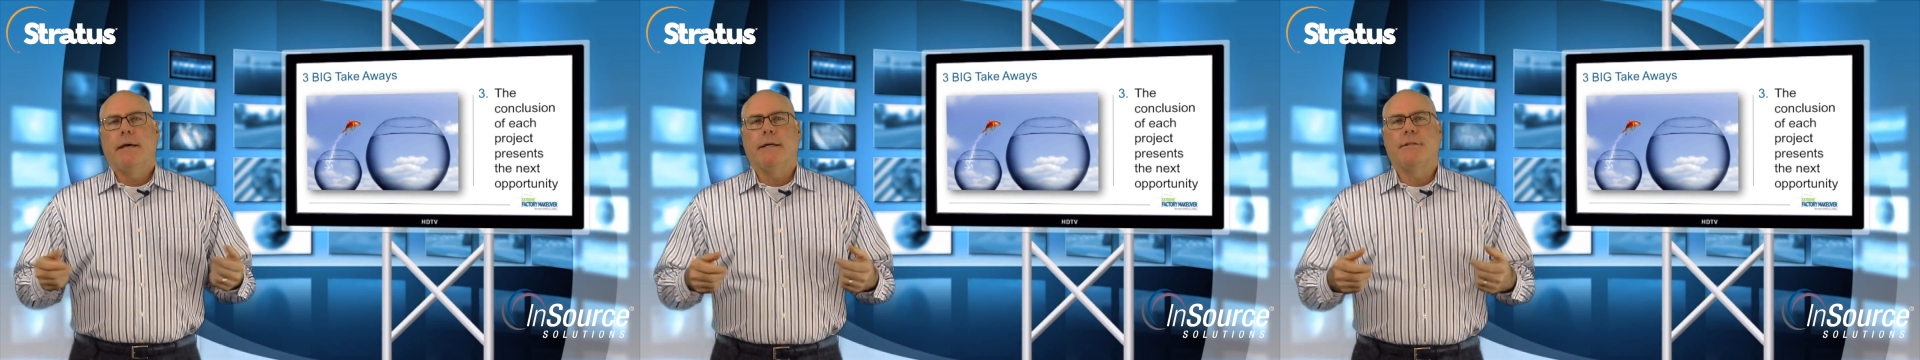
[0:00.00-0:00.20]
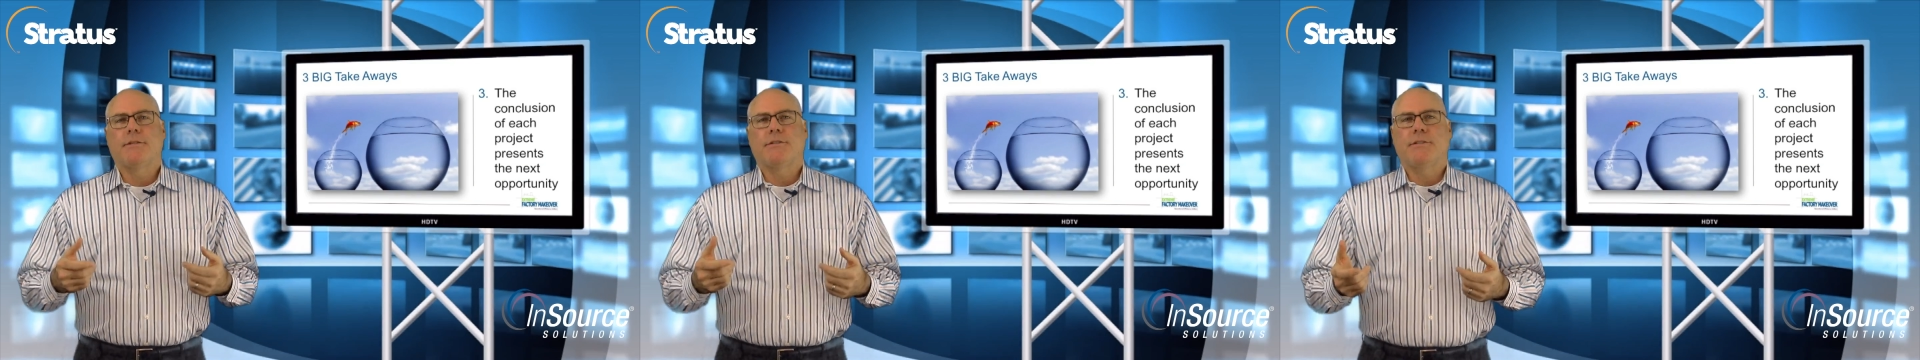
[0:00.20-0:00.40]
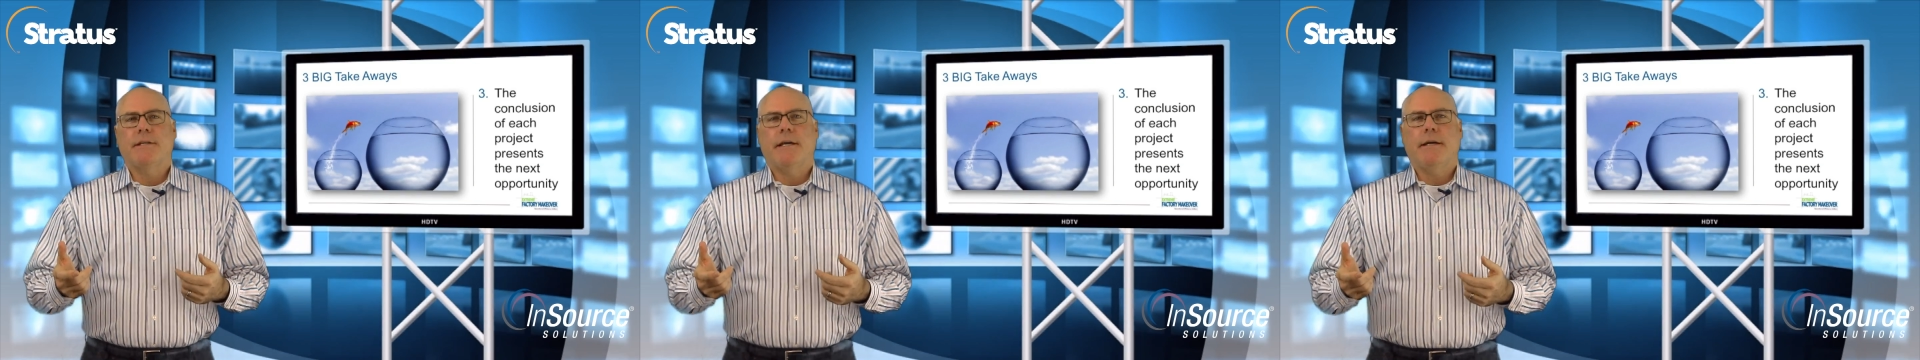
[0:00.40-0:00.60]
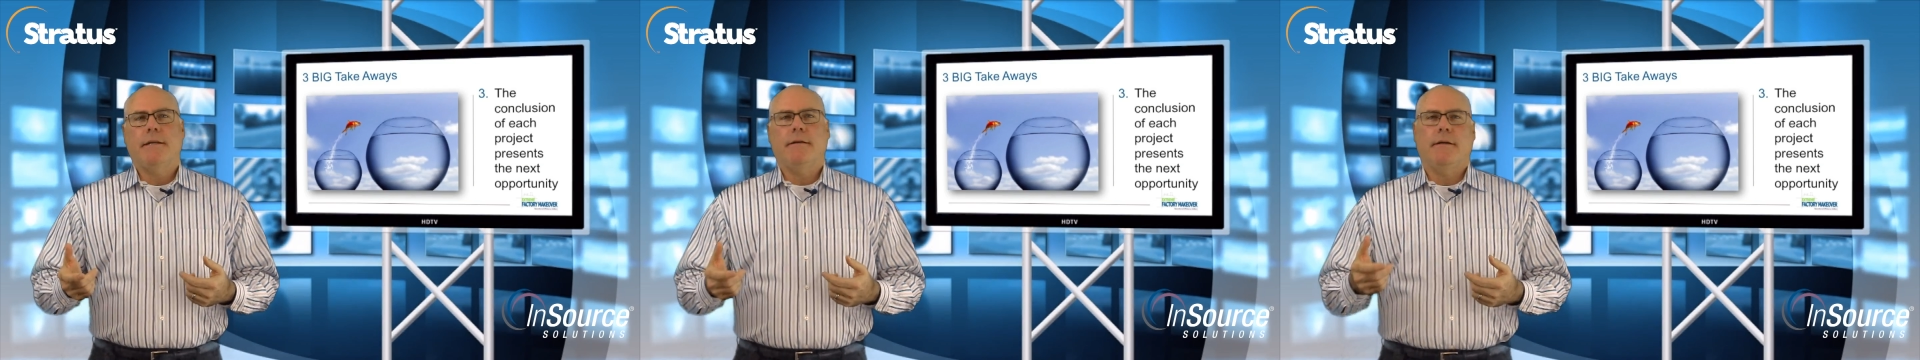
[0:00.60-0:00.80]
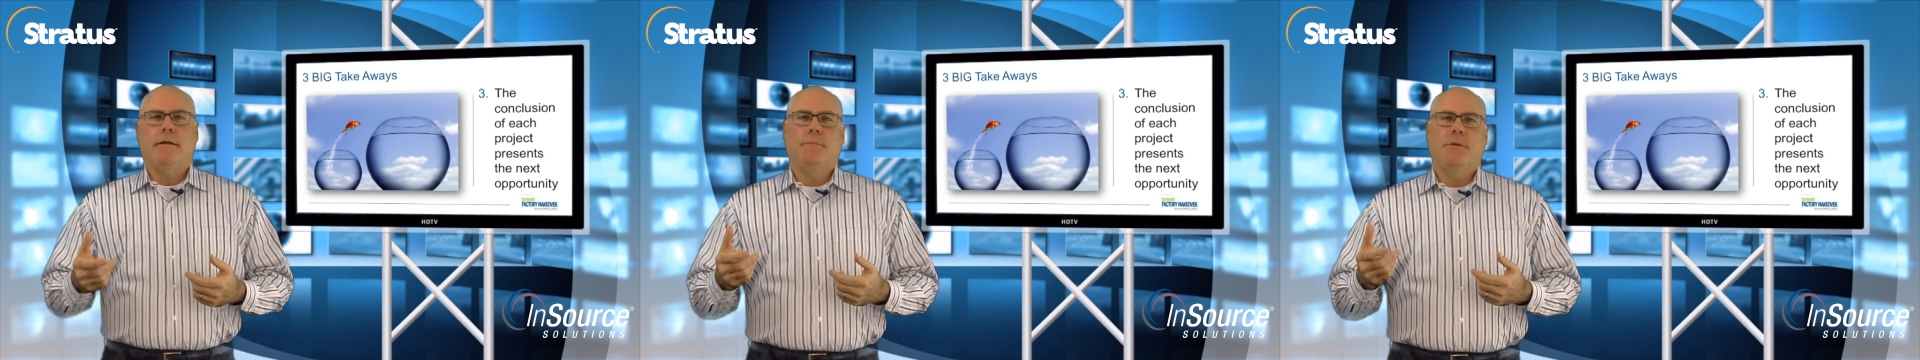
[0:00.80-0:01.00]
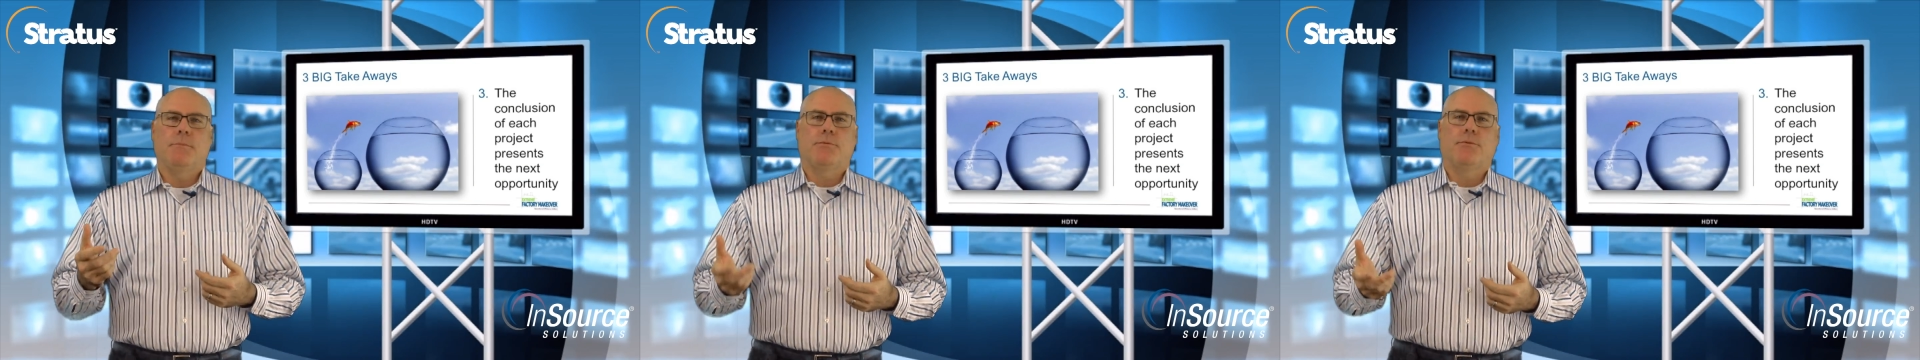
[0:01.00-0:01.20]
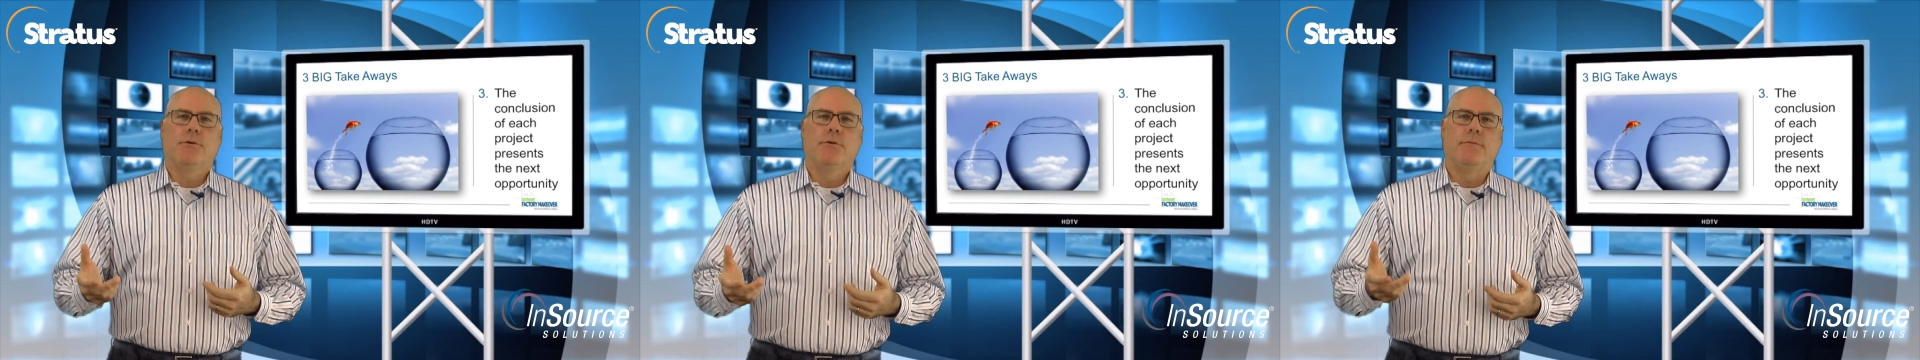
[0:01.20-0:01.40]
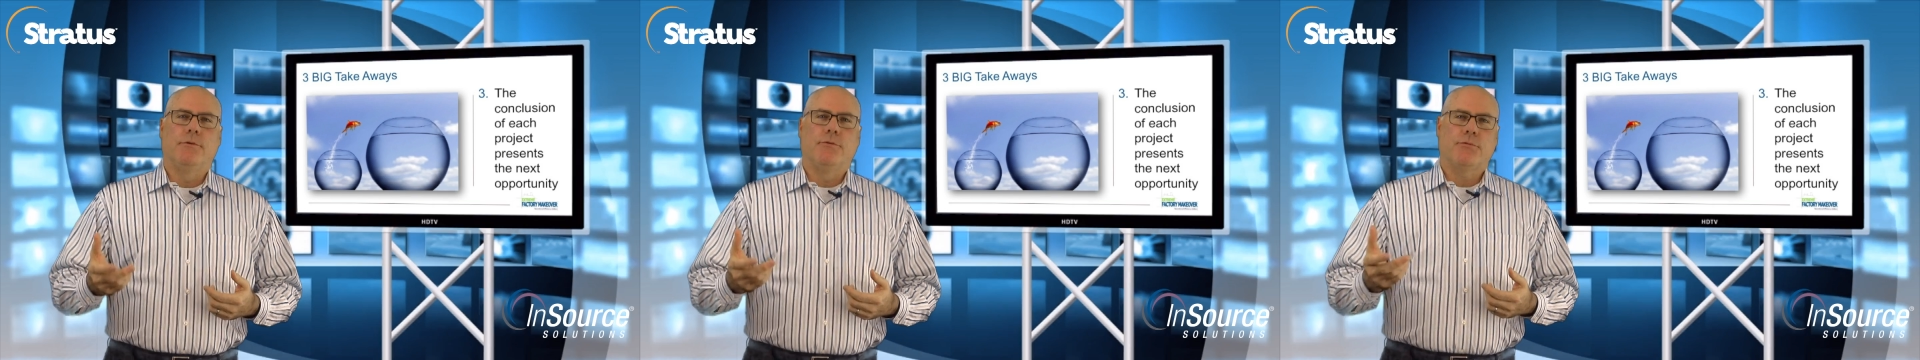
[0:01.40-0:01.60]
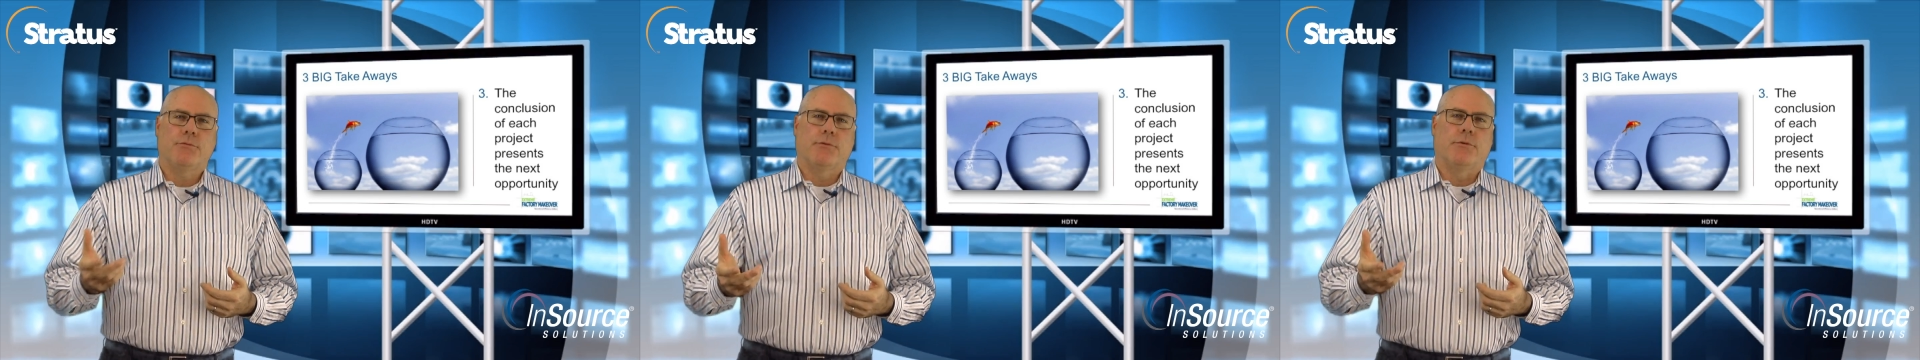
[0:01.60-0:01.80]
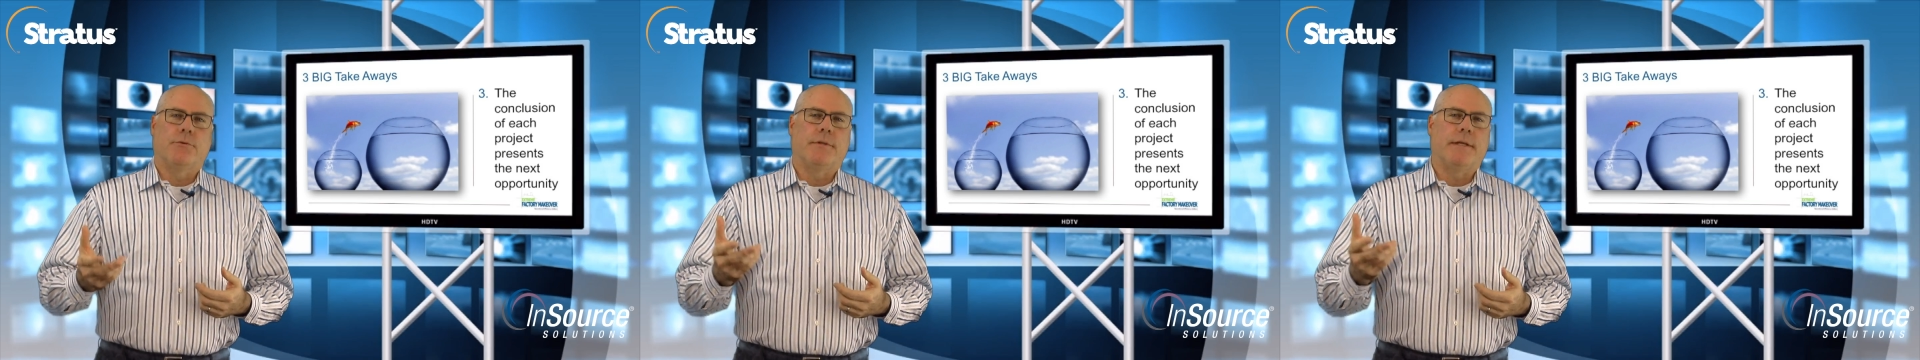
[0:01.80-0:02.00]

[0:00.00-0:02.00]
It's said and been proven true